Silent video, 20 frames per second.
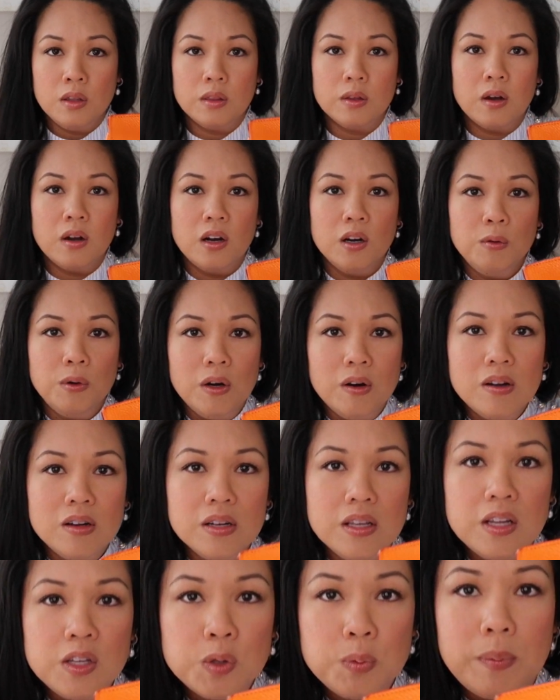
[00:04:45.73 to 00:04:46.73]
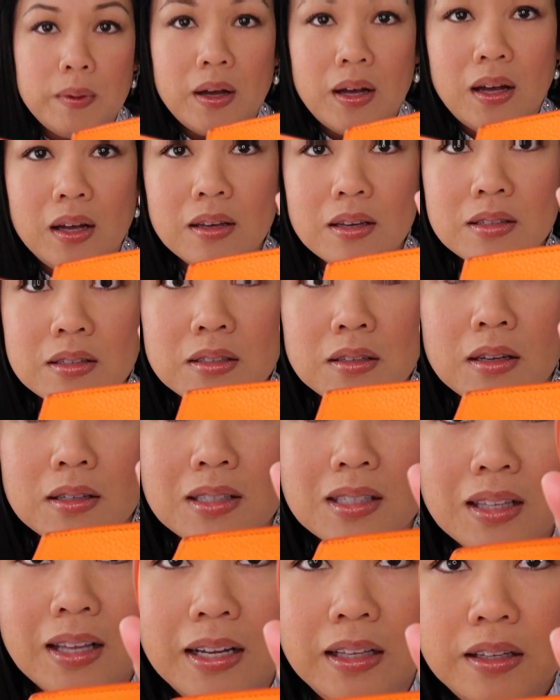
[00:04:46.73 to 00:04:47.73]
on each bag is
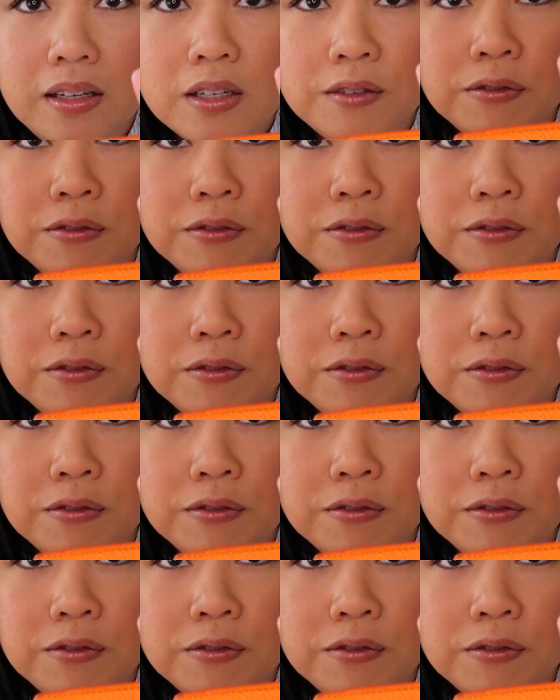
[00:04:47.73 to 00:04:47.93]
slightly